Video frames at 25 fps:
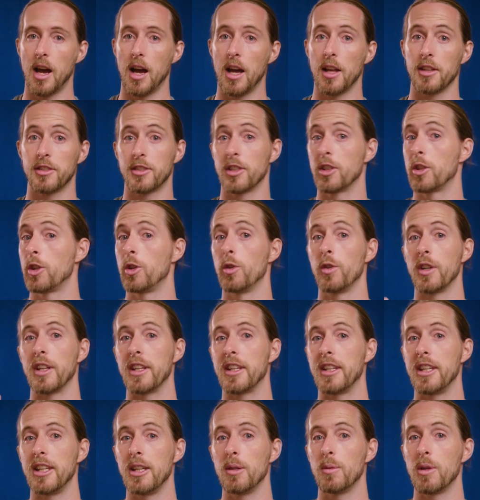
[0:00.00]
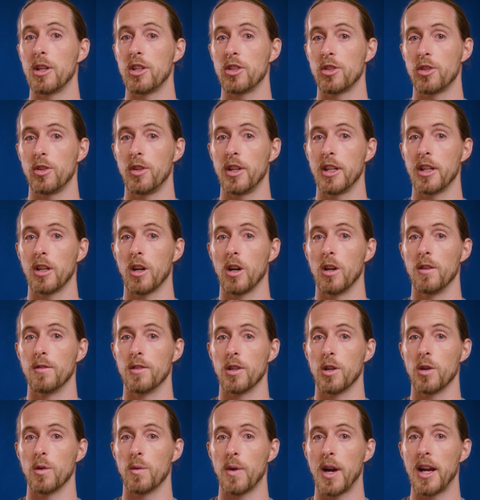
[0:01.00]
securing gear when shooting
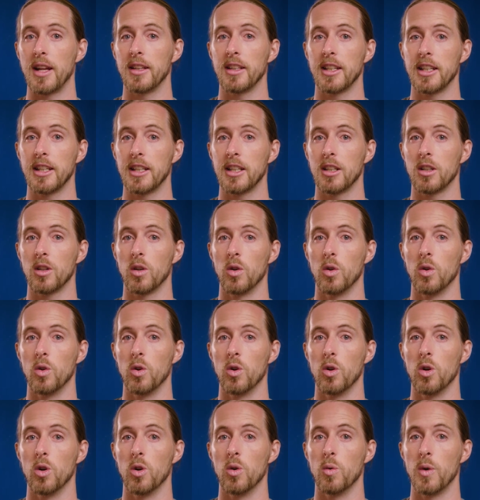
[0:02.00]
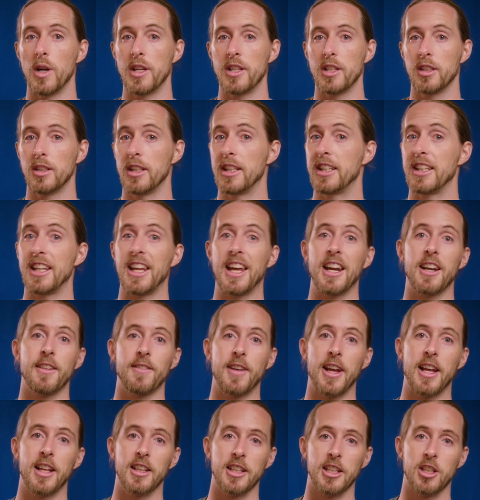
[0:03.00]
over a railing or when you're leaning out of a
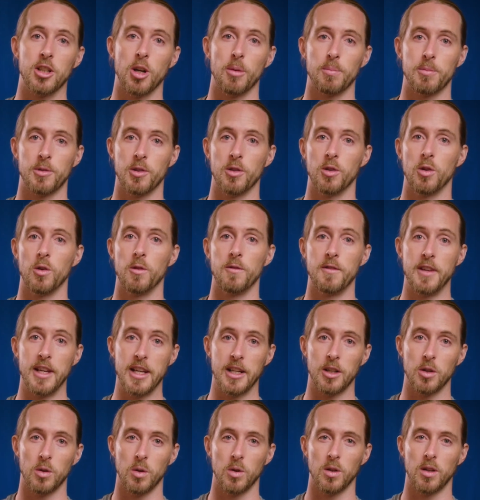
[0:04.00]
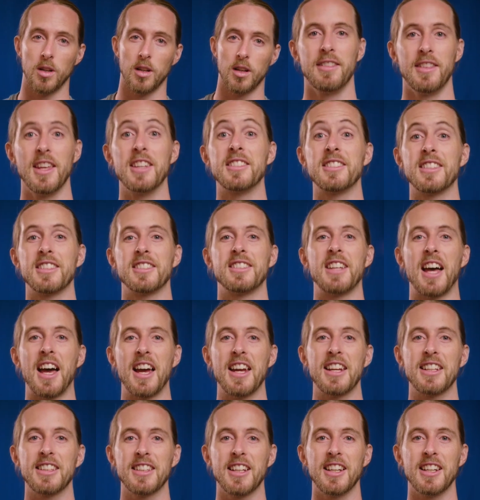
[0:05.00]
helicopter or vehicle. There's a
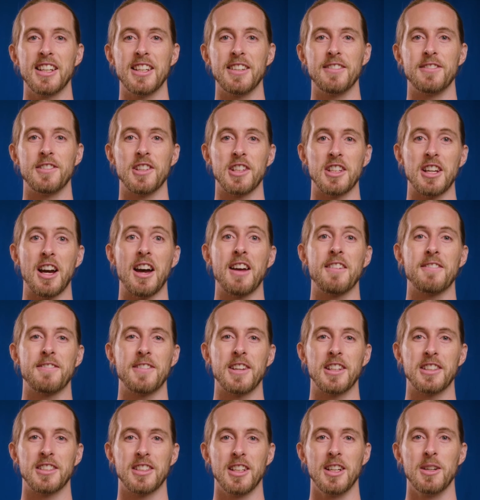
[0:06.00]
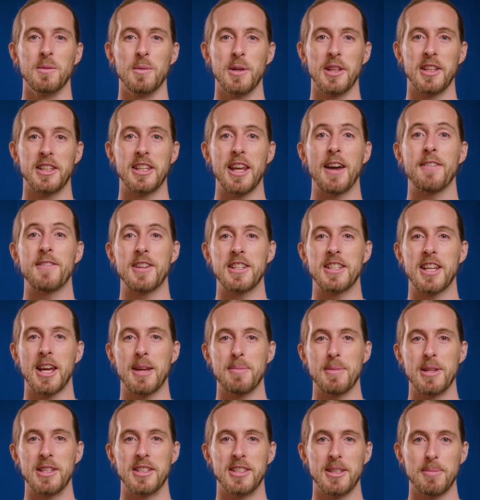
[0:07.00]
saying that if you can't fix it with gaffer tape
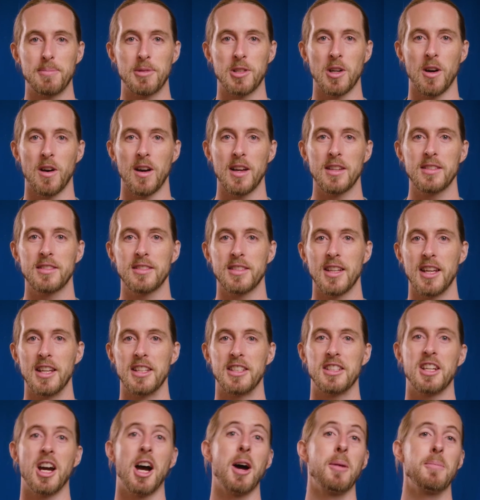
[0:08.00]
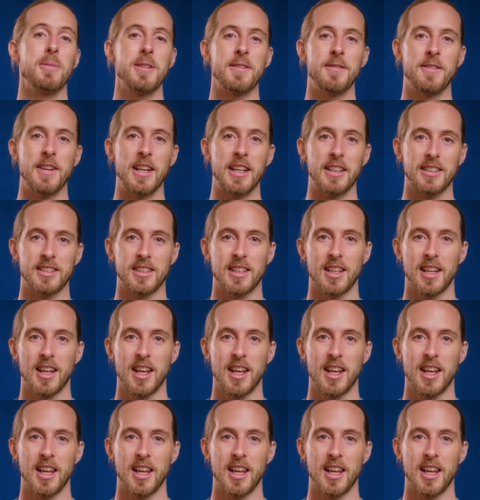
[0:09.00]
and zip ties, it can't be fixed.